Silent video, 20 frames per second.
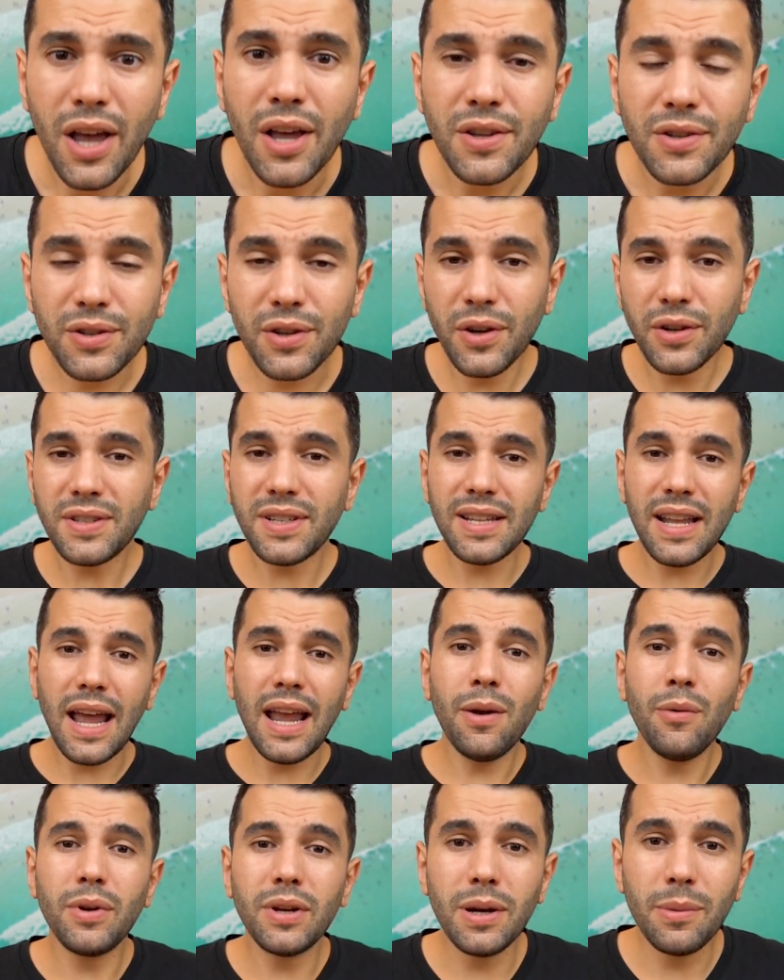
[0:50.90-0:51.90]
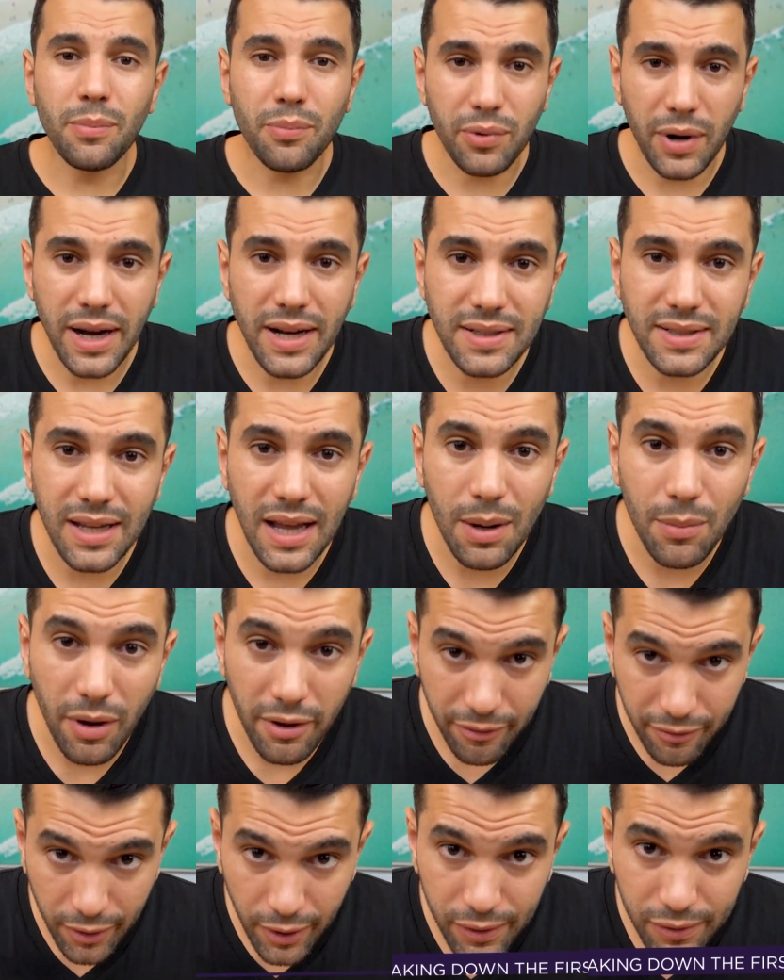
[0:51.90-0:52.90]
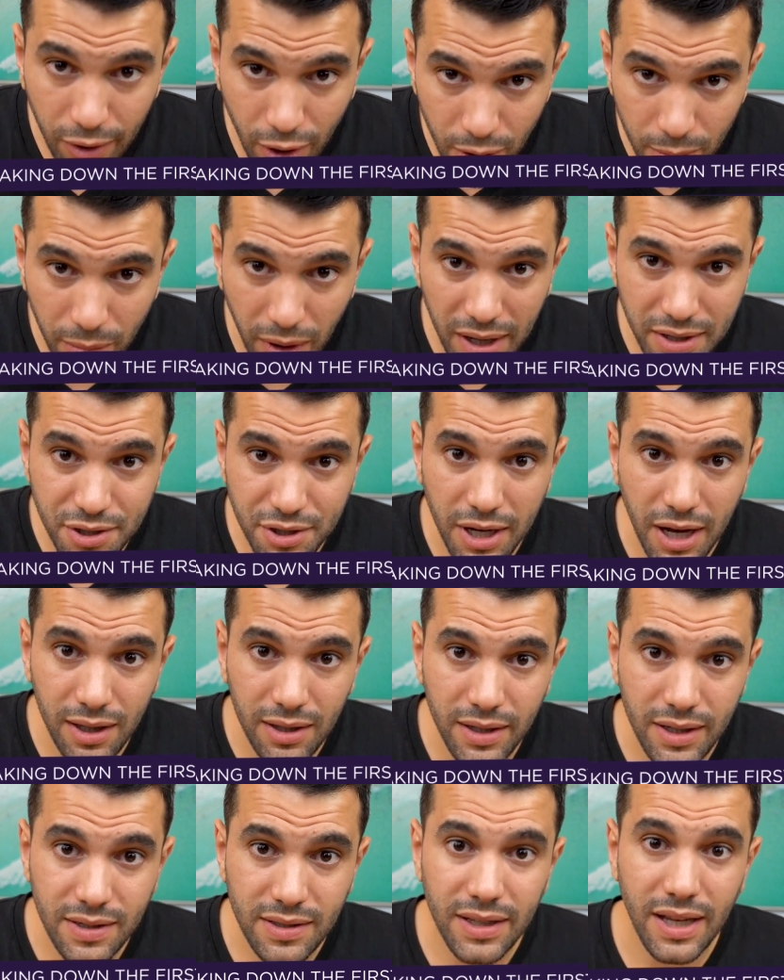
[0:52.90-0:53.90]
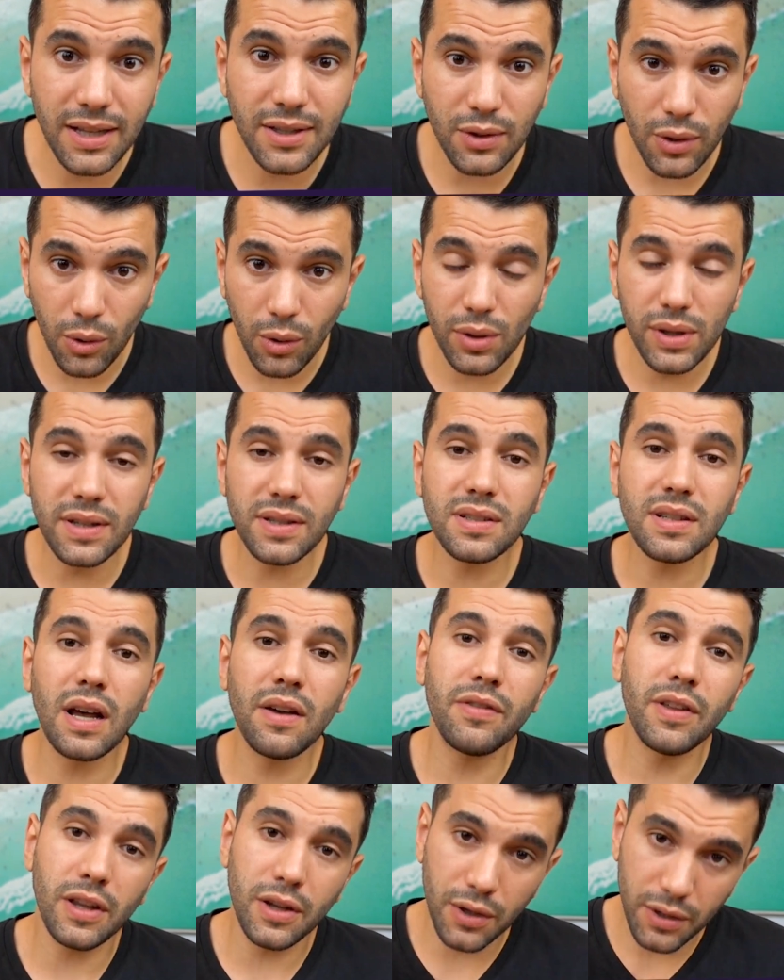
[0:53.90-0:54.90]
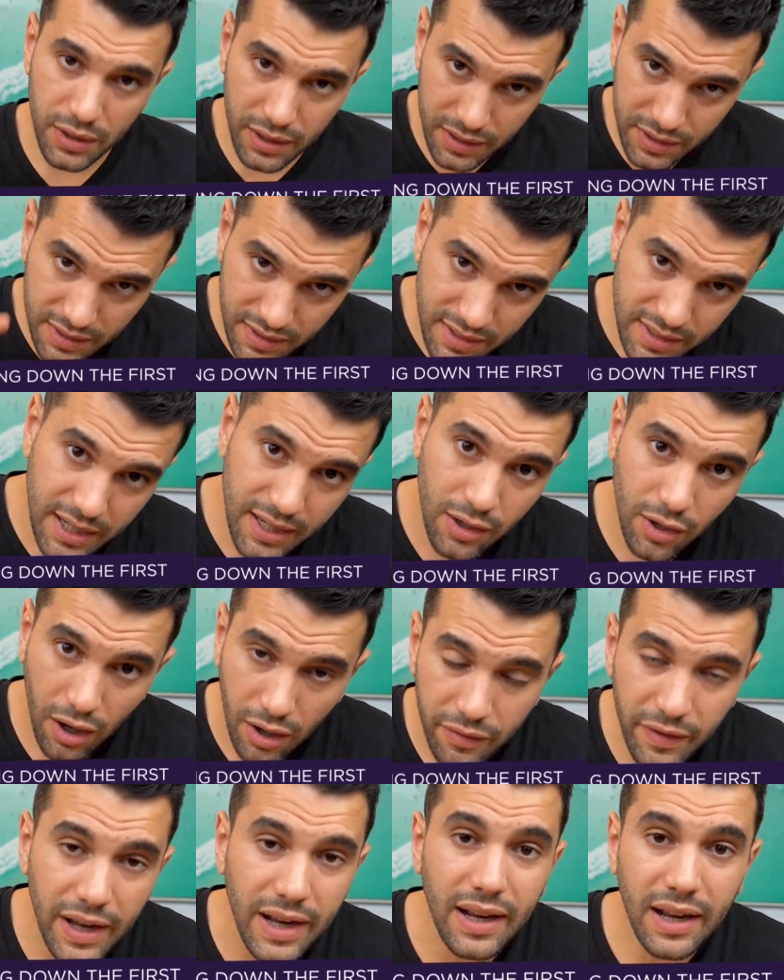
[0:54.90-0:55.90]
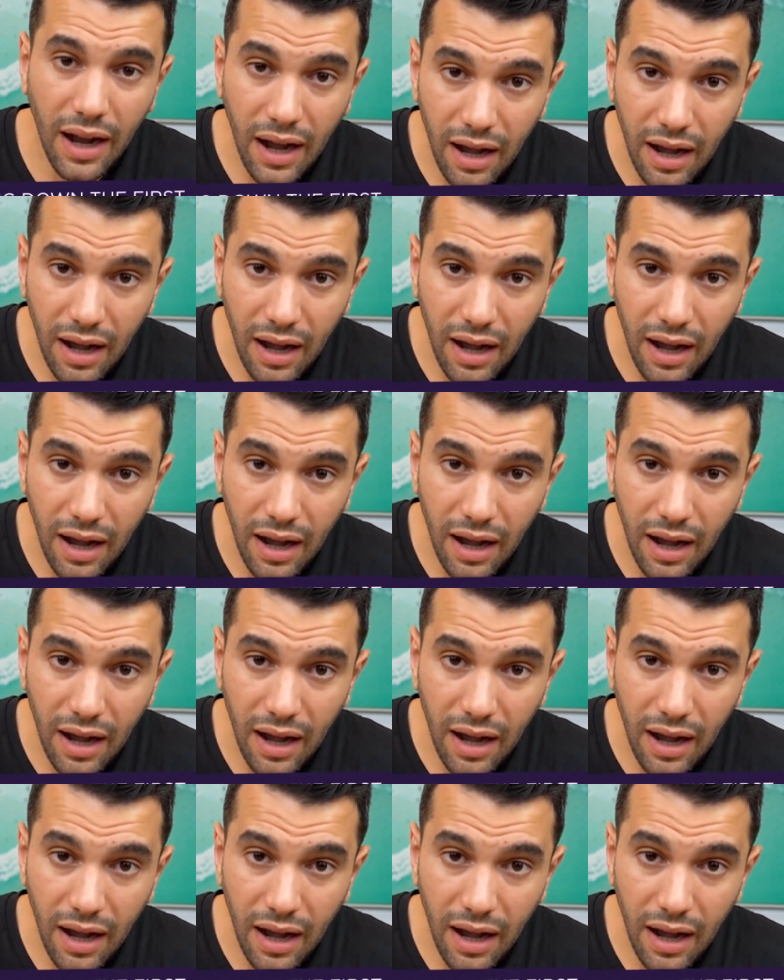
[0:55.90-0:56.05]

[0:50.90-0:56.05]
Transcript: So today we're gonna break down my first home buyer's checklist. It's all the stuff that you need to tick off and